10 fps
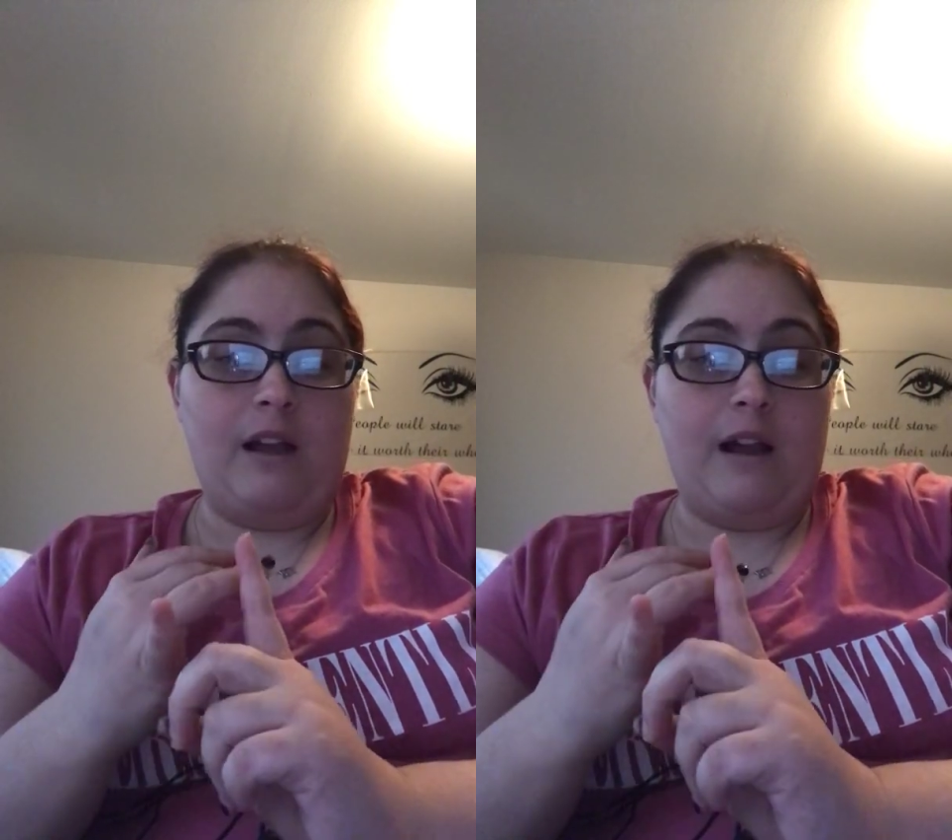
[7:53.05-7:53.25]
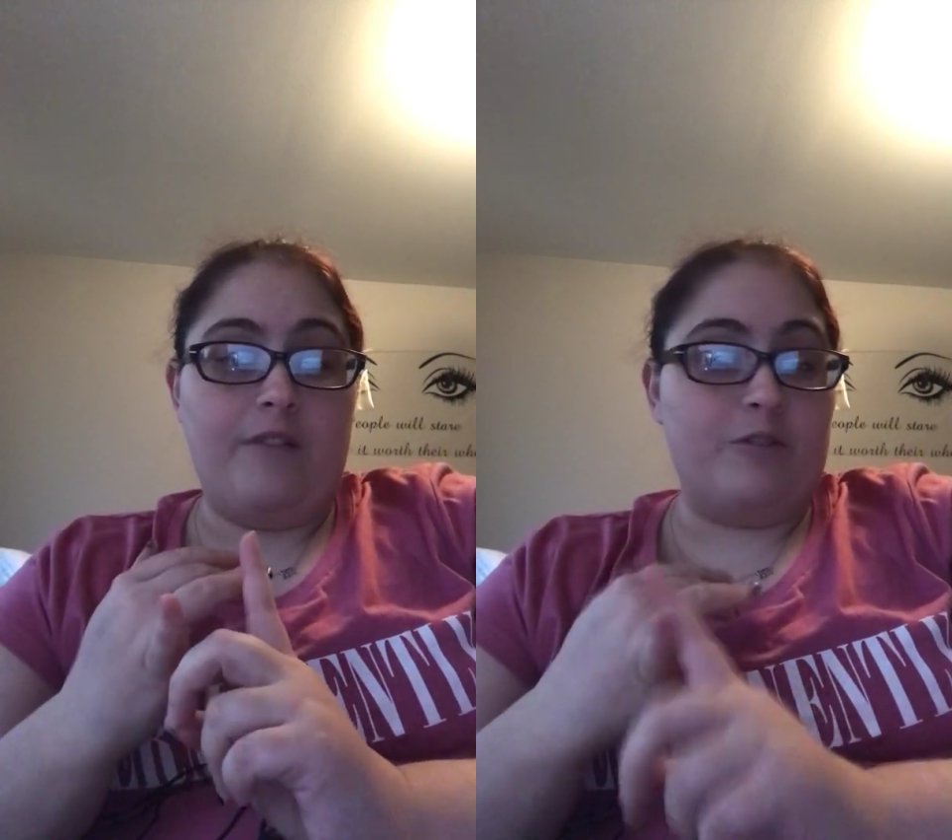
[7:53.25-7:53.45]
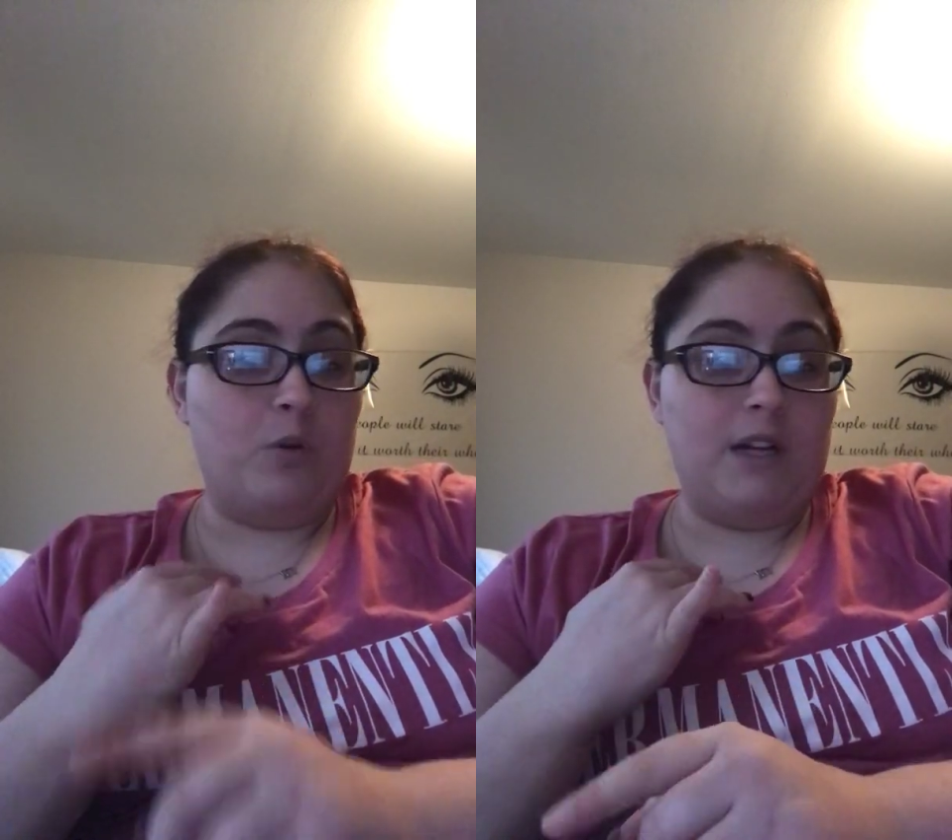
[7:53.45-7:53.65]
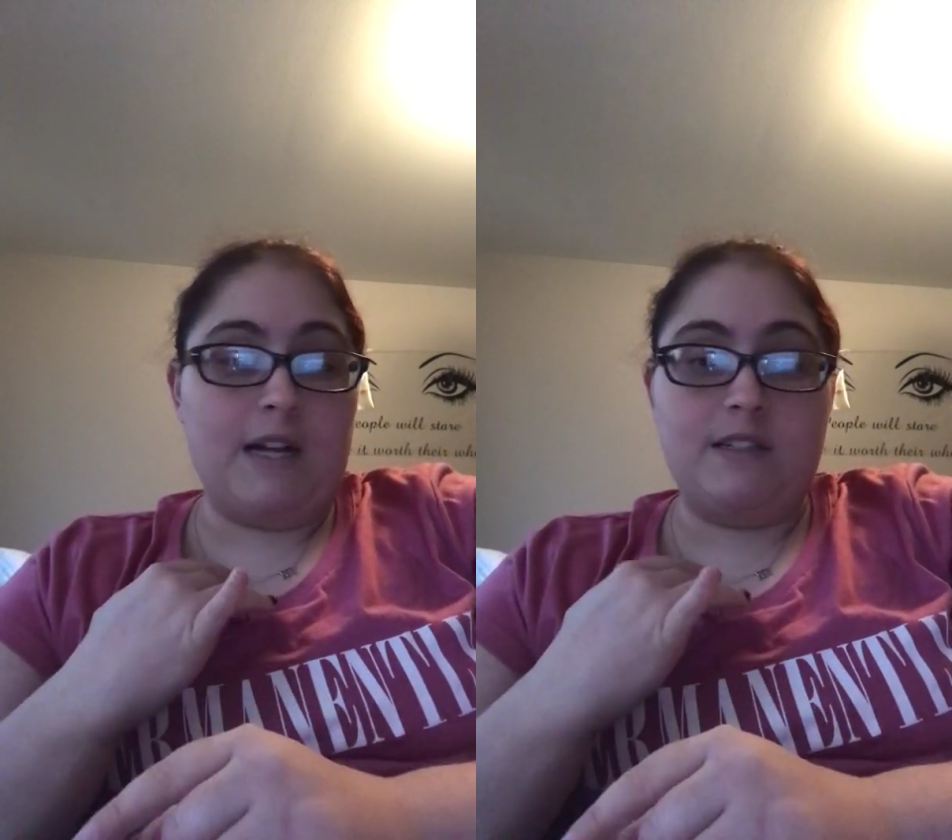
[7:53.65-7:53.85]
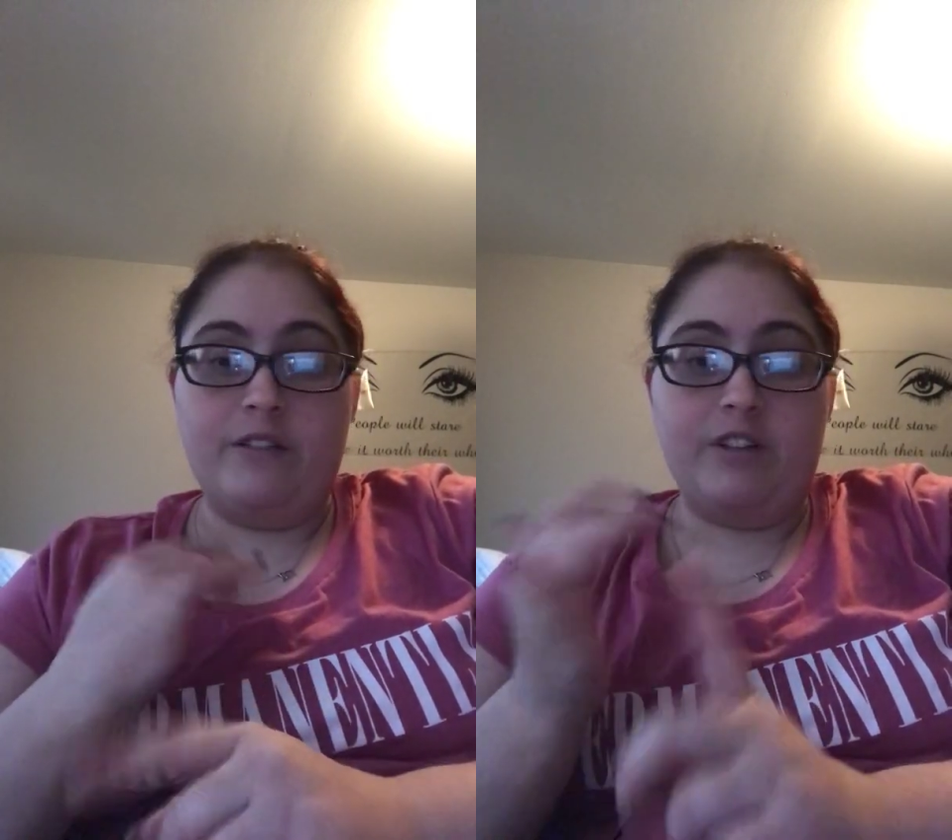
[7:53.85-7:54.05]
after work
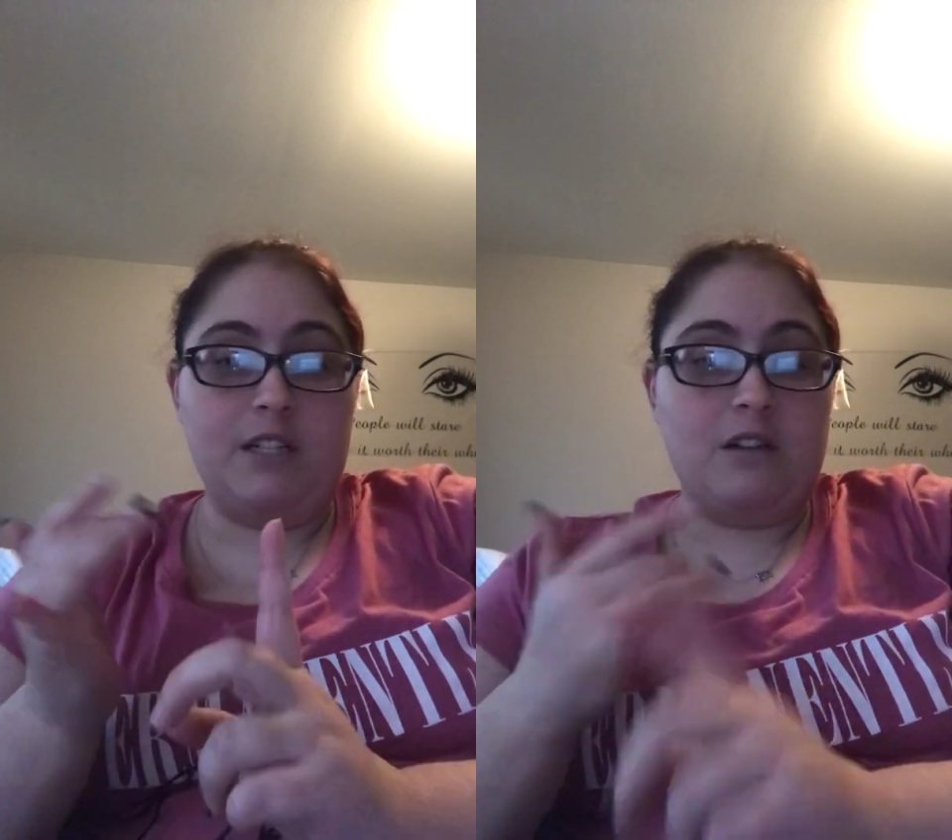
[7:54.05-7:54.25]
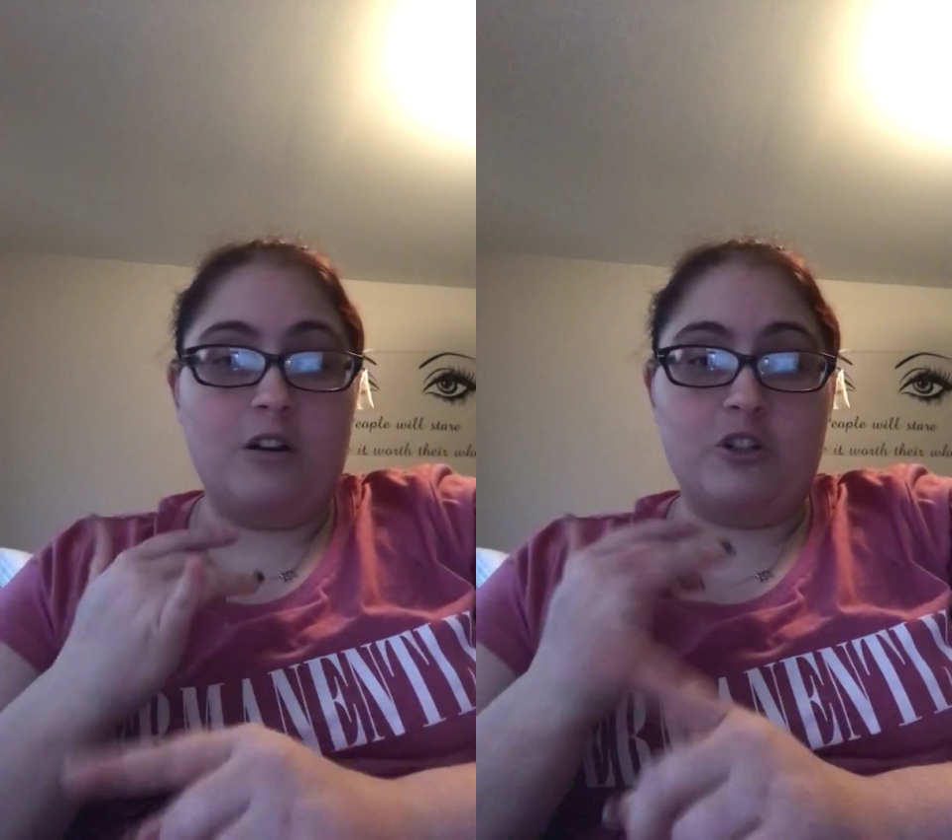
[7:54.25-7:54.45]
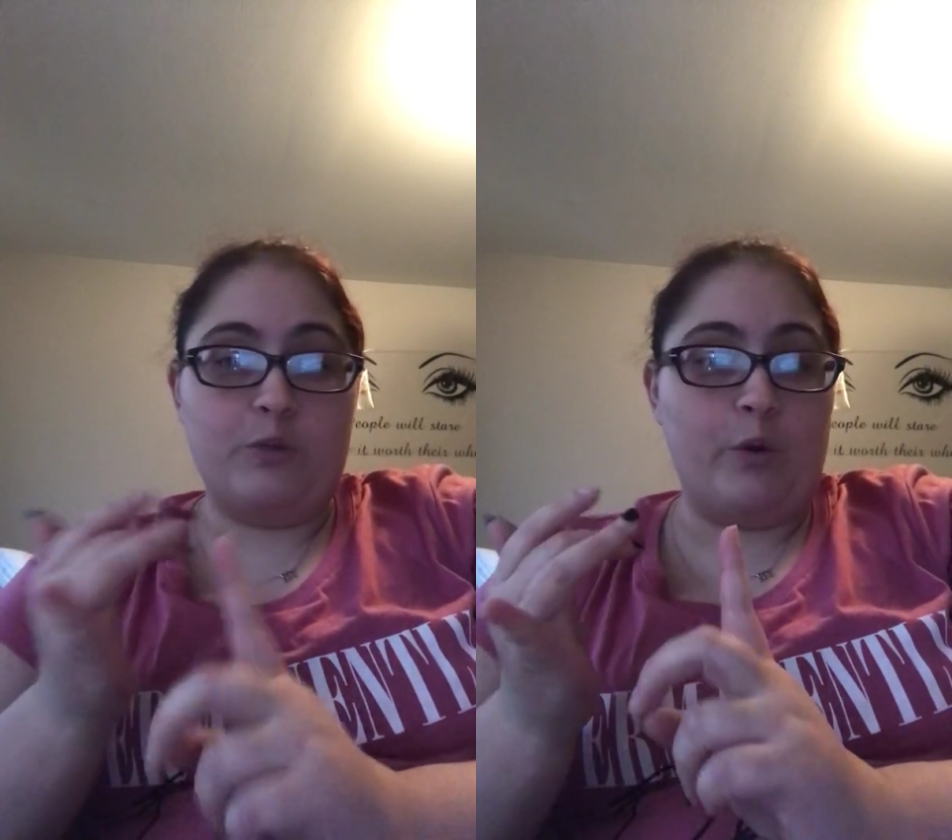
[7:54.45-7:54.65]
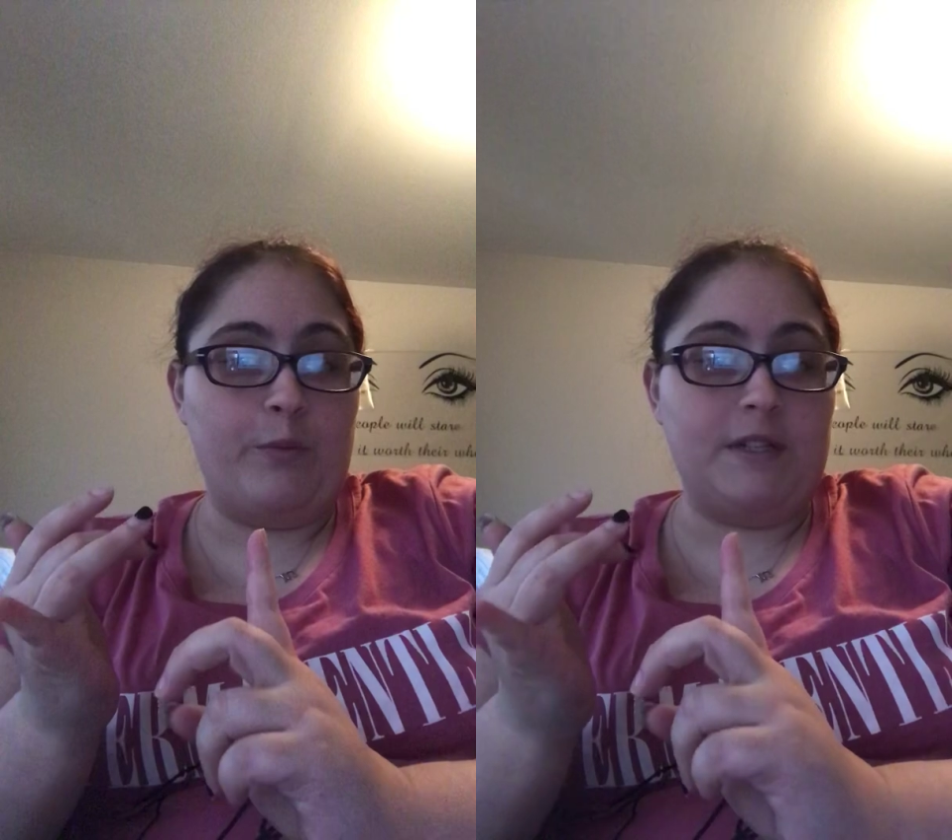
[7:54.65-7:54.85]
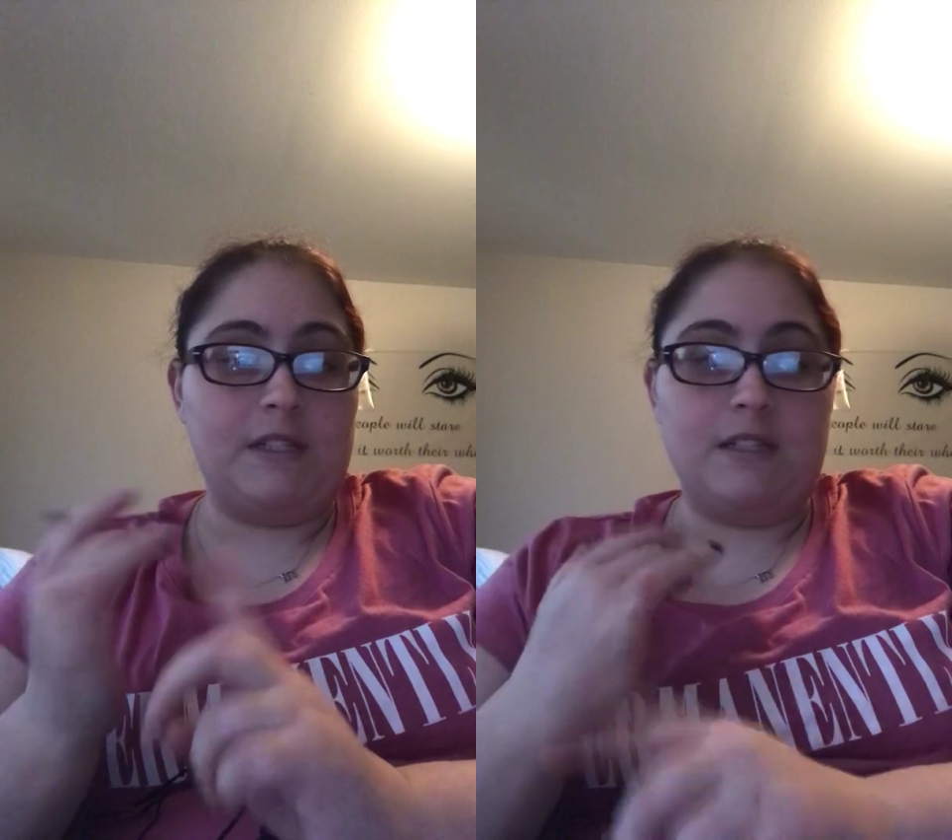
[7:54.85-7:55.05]
activities, doctor's
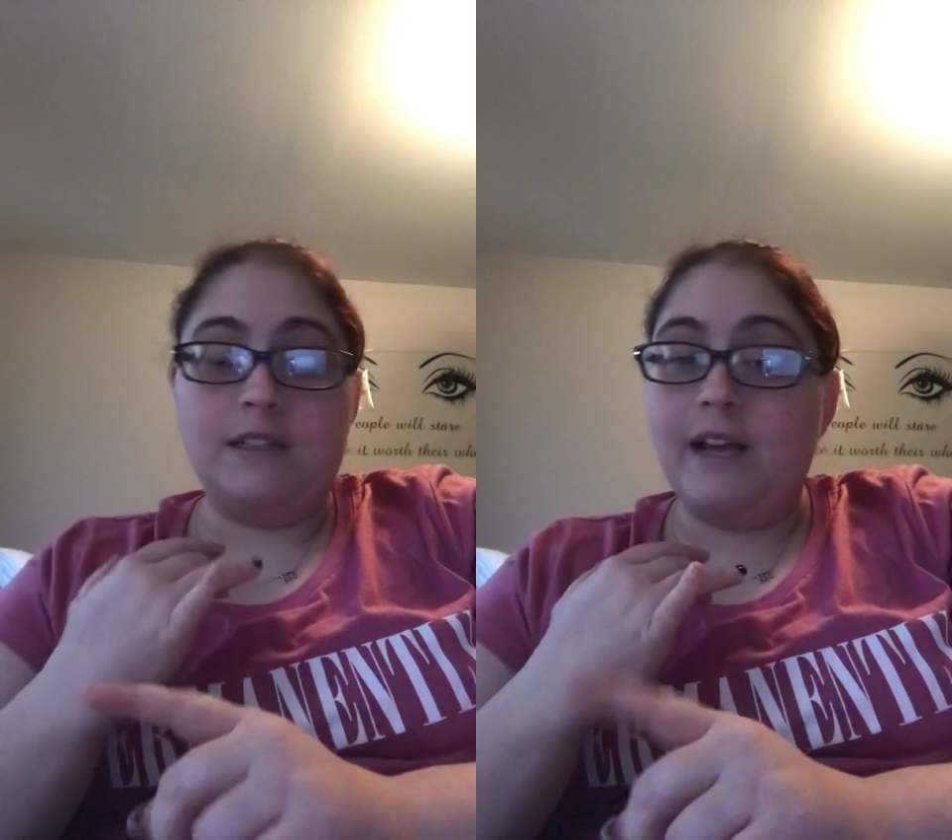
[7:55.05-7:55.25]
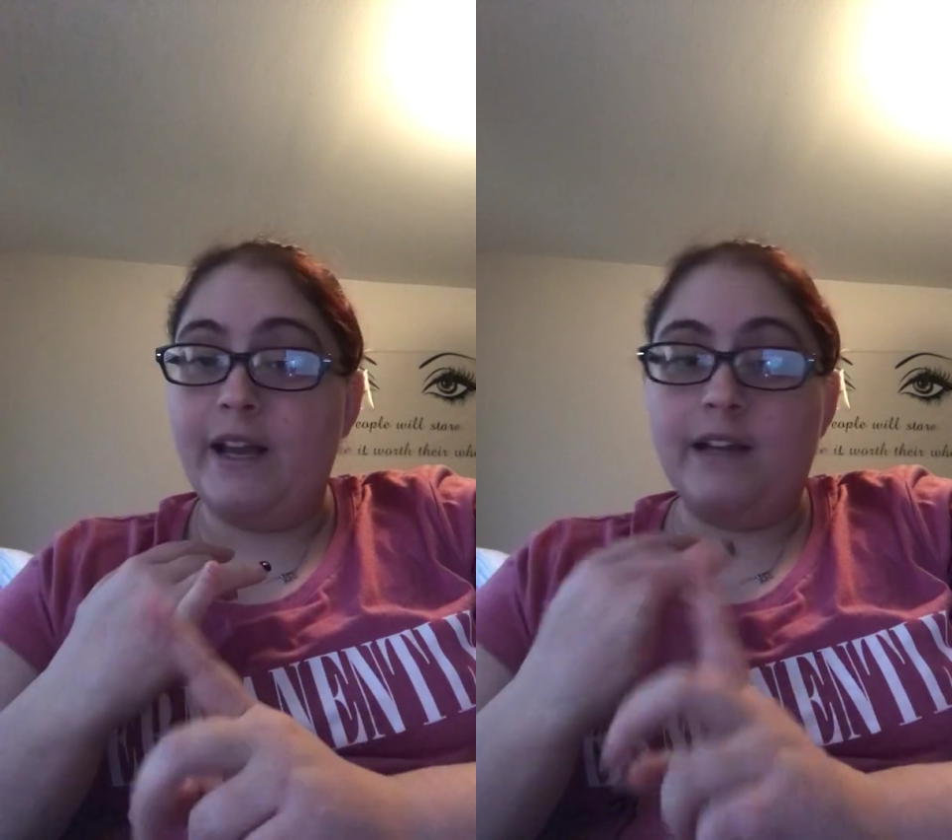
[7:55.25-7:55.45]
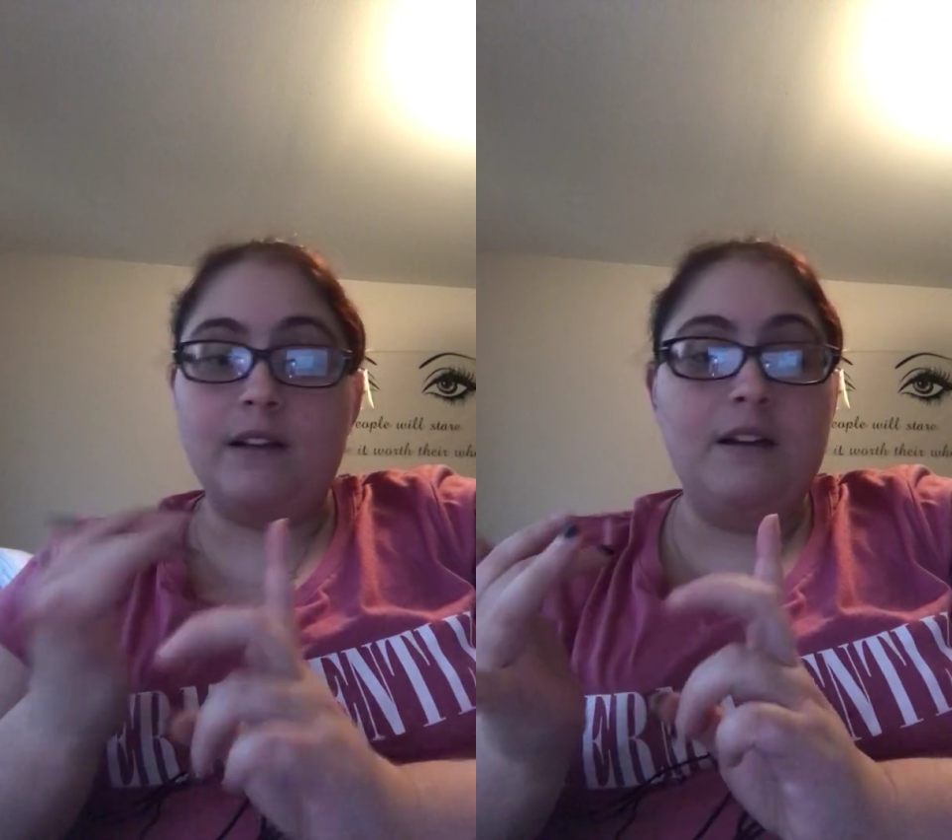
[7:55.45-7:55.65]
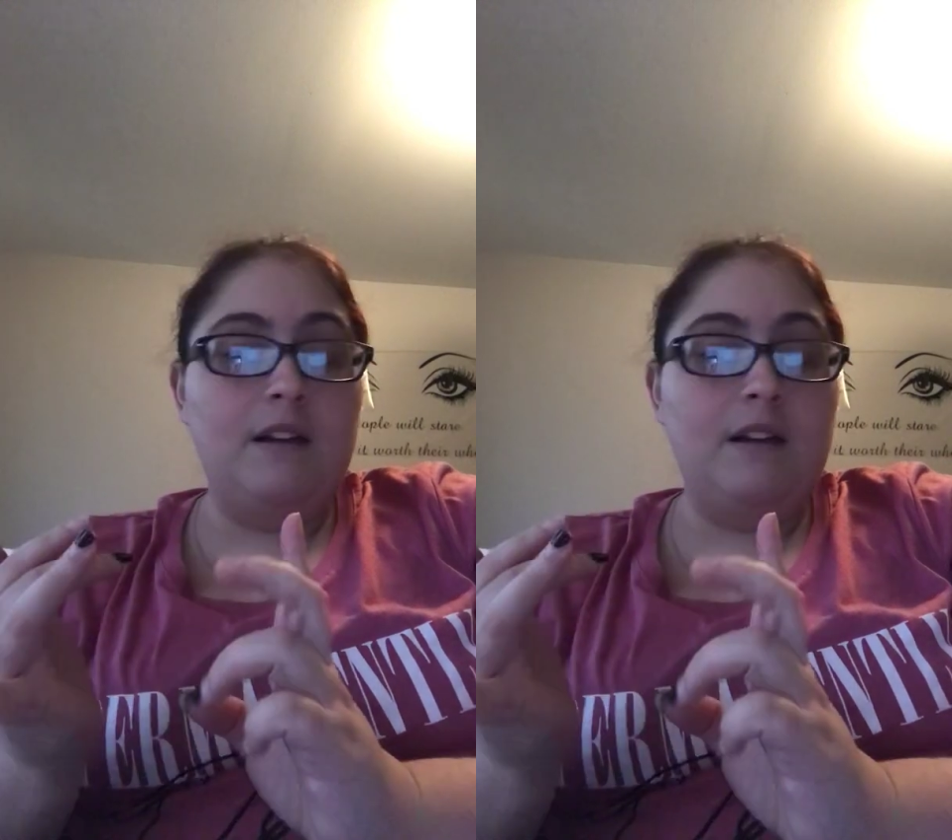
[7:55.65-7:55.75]
appointments, and the like.